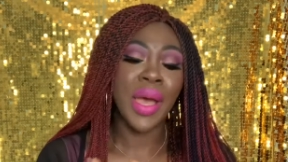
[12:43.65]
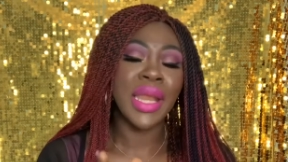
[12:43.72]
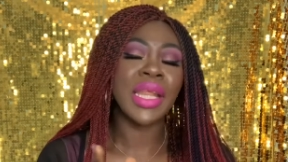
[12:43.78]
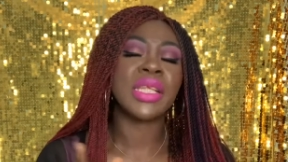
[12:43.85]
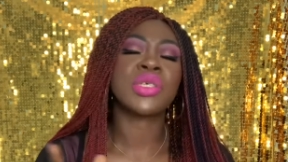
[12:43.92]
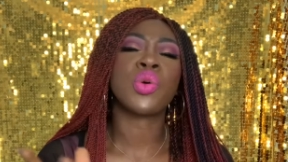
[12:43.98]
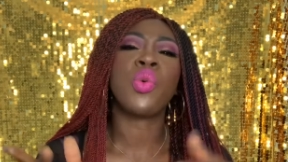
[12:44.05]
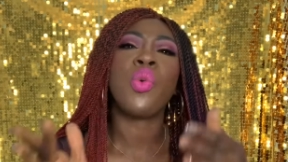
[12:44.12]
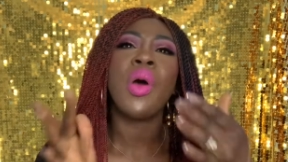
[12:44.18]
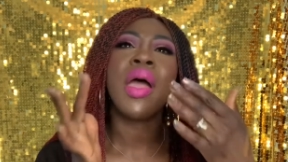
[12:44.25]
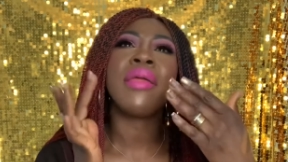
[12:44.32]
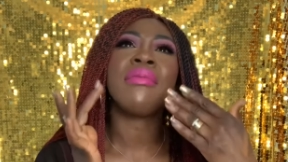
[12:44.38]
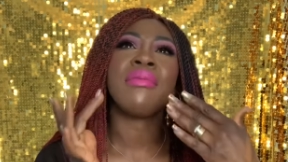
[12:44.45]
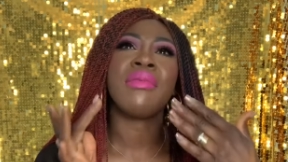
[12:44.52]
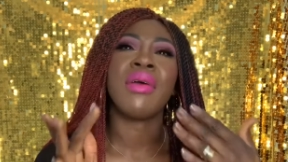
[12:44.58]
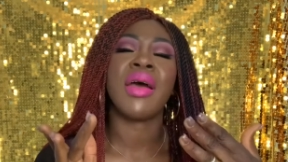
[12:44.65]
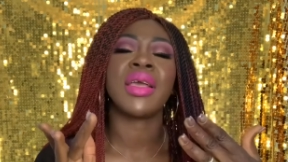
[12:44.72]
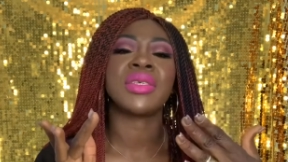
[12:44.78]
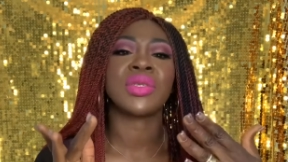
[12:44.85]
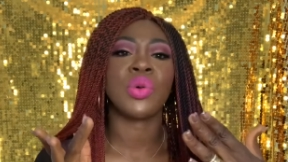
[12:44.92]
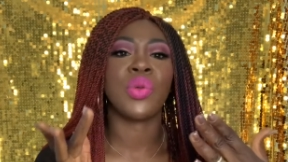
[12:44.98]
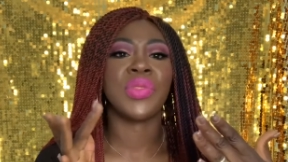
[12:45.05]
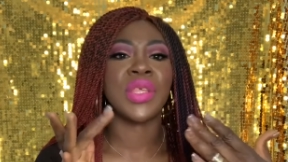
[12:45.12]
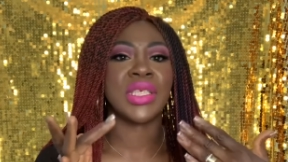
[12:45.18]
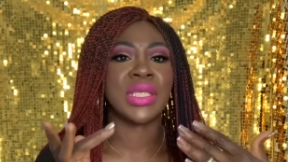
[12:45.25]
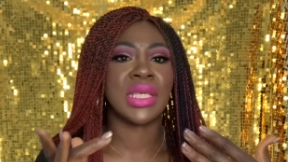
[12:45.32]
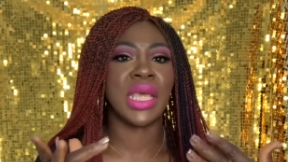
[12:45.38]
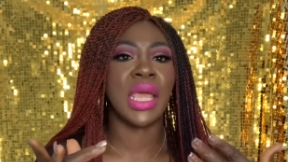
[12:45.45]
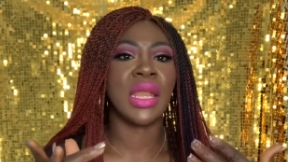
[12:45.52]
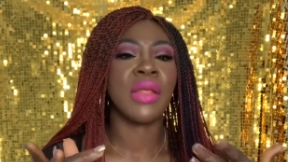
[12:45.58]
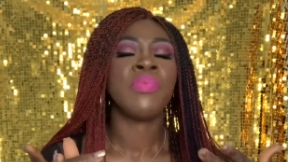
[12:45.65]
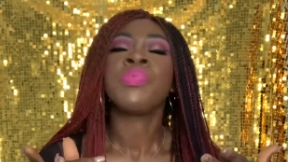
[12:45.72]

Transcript: and it's quite nice on the skin.